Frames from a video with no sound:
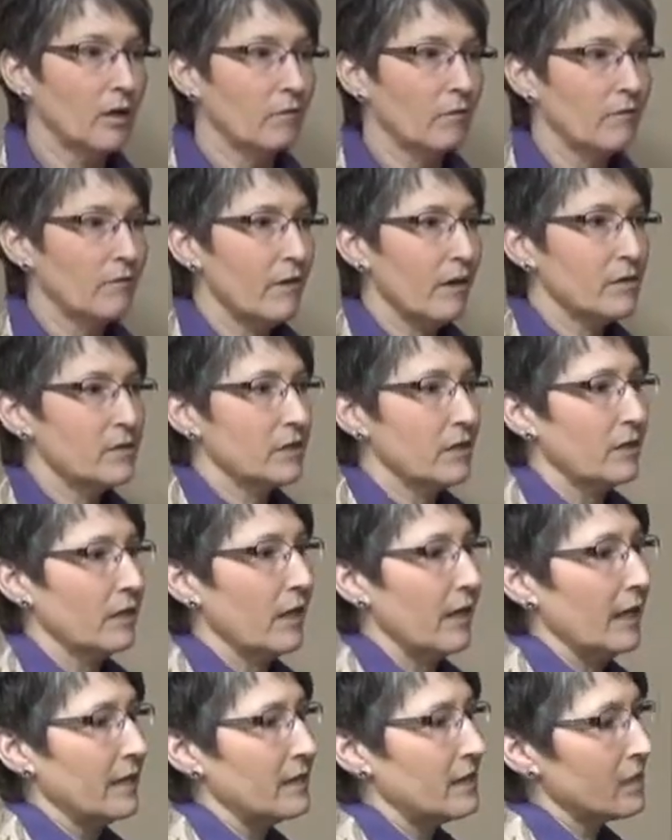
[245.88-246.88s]
We've also
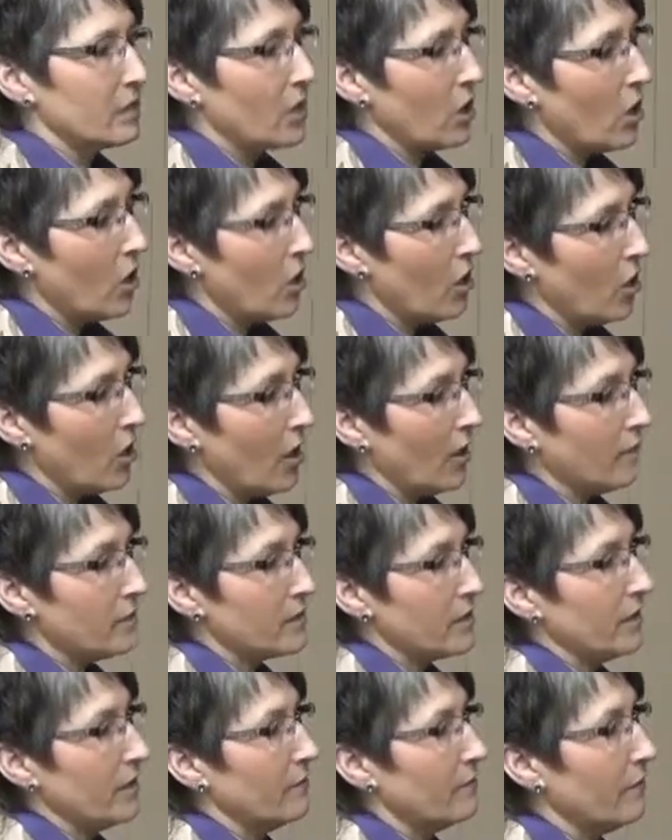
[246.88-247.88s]
got
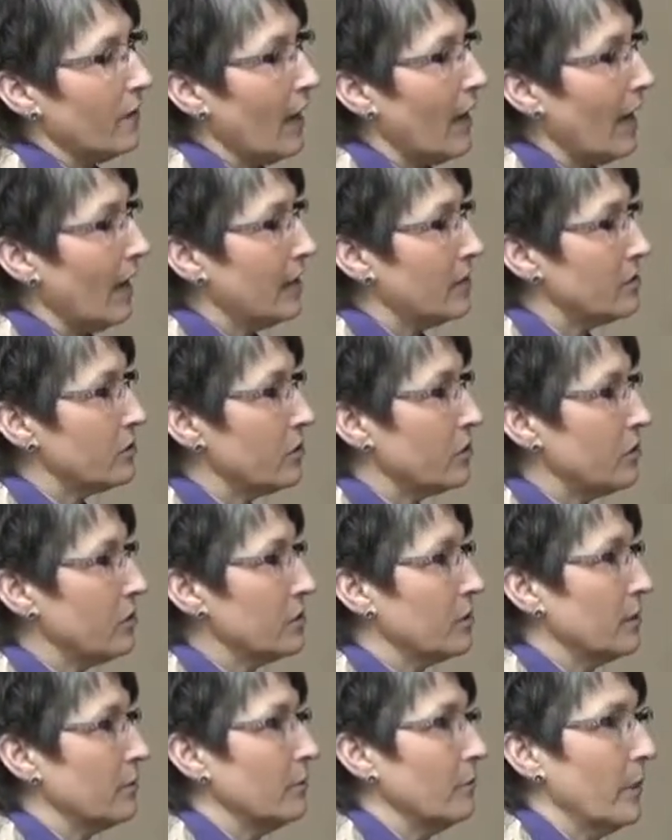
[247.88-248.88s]
scarves and
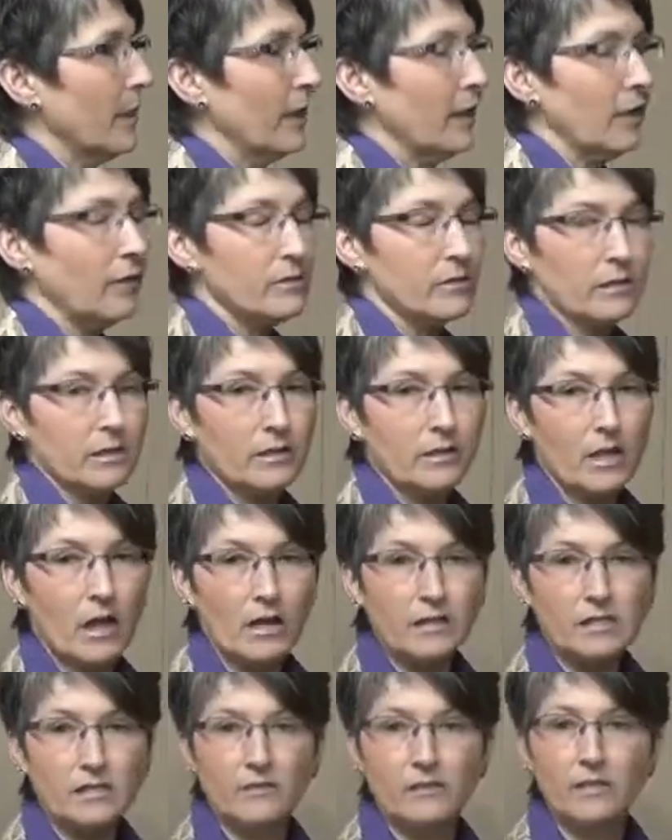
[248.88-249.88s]
visors and belts and
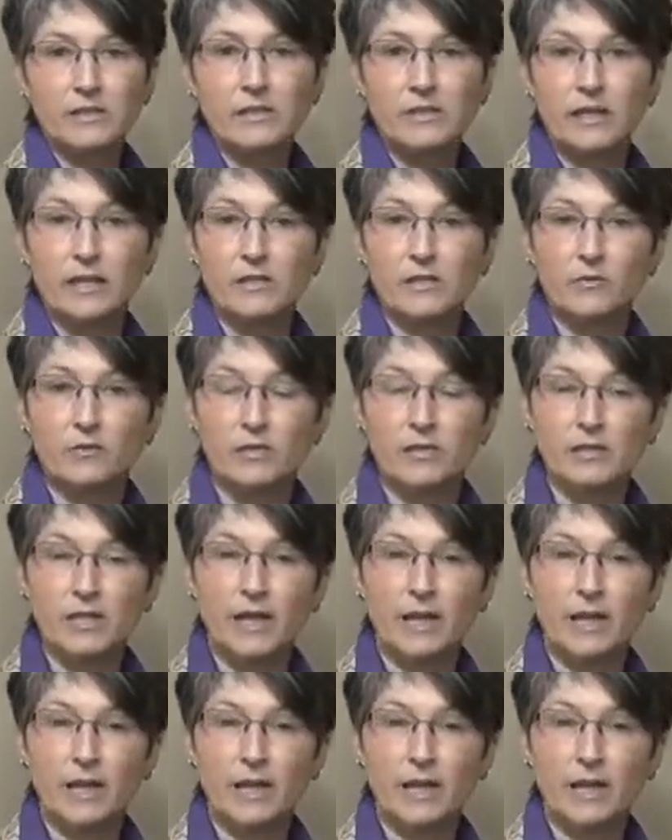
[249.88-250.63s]
lots of accessories